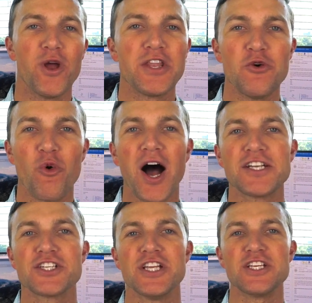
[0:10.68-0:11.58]
when you
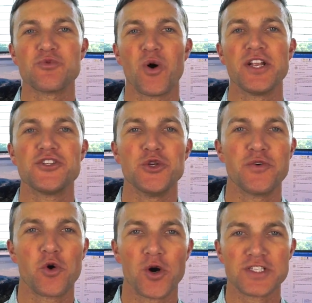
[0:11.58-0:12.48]
watch this. Wanted to,
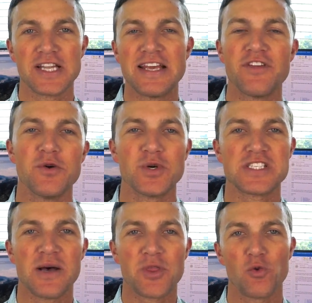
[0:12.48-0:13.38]
of course, leave you with
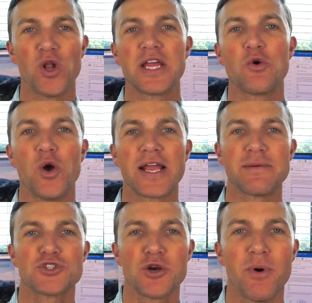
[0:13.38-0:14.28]
something really quick.
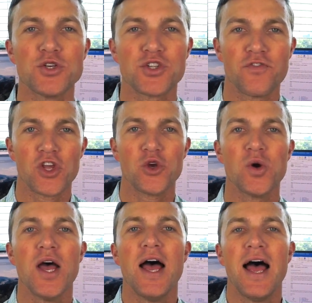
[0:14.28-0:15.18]
I'm sure most of
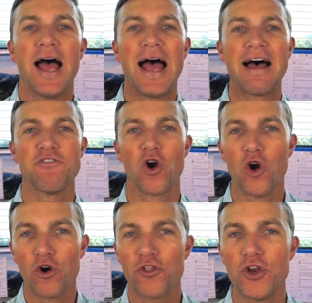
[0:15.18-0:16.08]
you have
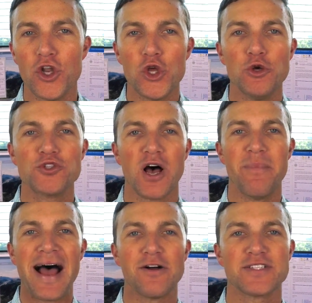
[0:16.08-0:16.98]
heard the news
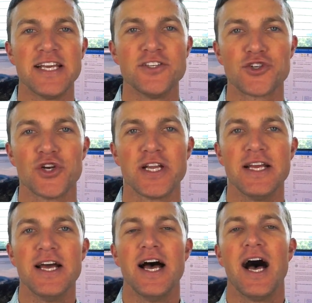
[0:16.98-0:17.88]
about
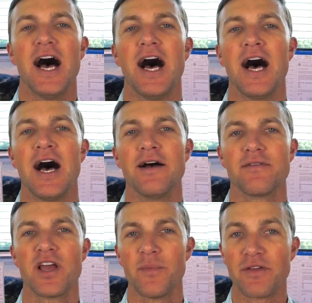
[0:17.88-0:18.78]
Tintri
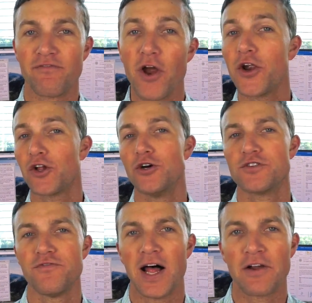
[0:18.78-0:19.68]
coming very close
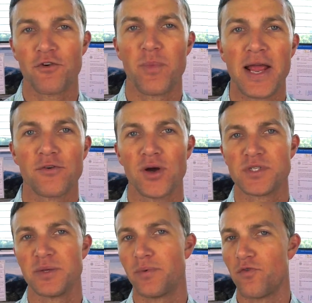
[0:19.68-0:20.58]
to filing for
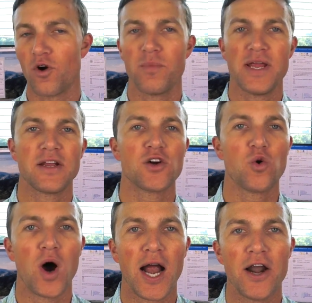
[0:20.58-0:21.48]
bankruptcy before being
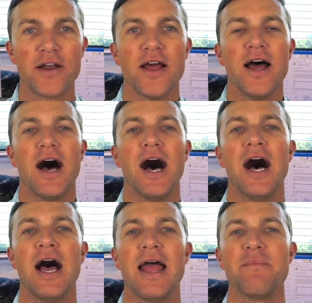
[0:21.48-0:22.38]
acquired.
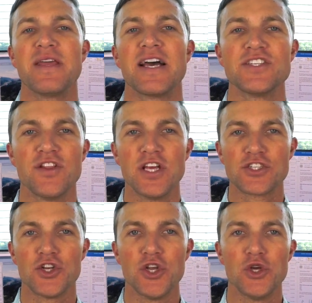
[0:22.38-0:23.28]
And because of
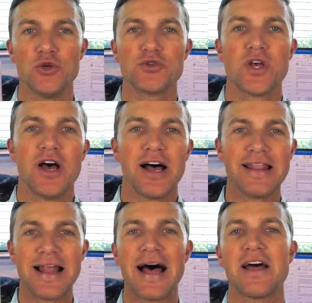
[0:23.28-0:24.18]
this news, a
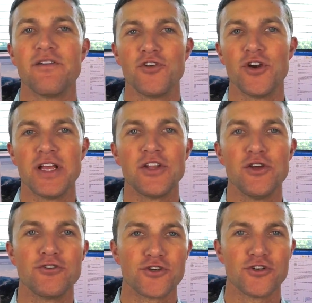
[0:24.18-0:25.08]
lot of your end
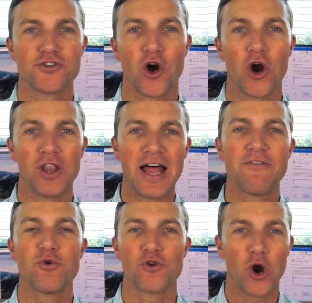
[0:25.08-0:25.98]
users are
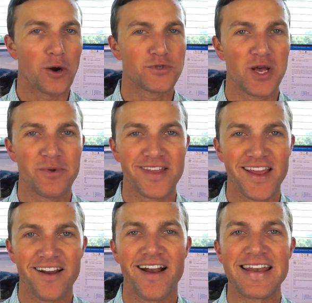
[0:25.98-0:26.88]
left with their arms up in the
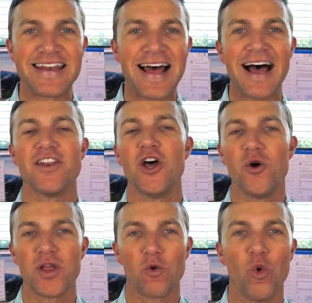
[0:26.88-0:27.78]
air and not
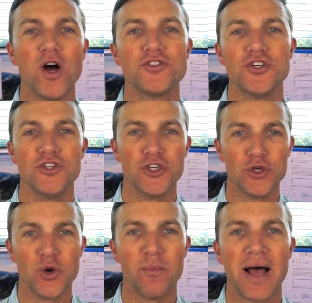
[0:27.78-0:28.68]
knowing what to
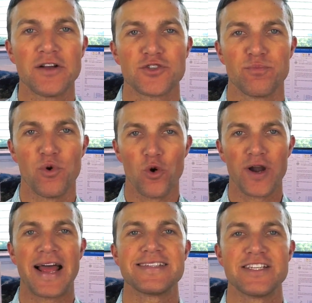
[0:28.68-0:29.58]
do about
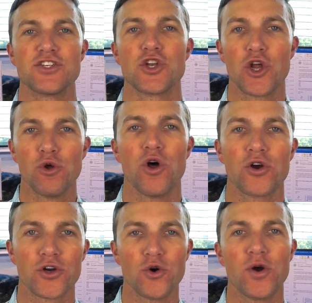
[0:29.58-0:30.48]
support, as it's no
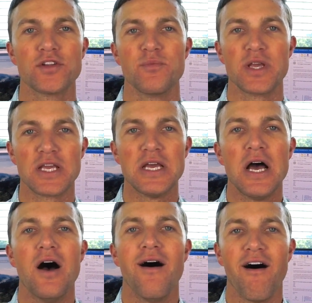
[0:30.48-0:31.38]
longer going to be
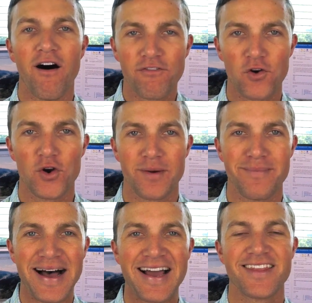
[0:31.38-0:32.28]
offered
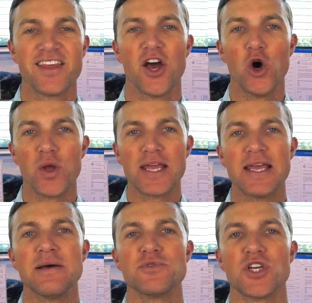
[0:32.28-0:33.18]
by the
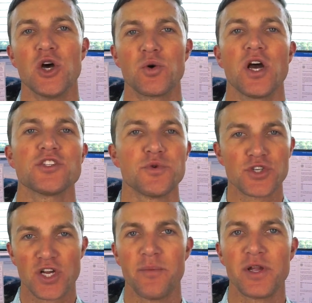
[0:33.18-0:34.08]
OEM. So customers
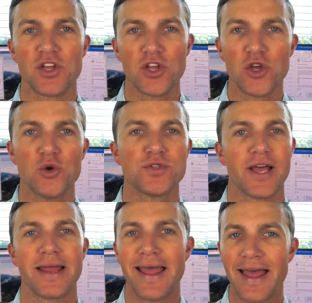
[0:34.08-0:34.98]
are coming to you
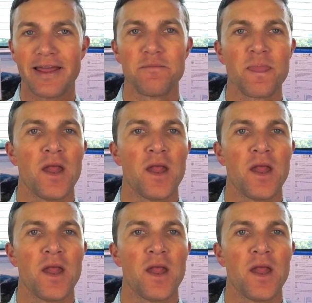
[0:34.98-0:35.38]
saying, hey,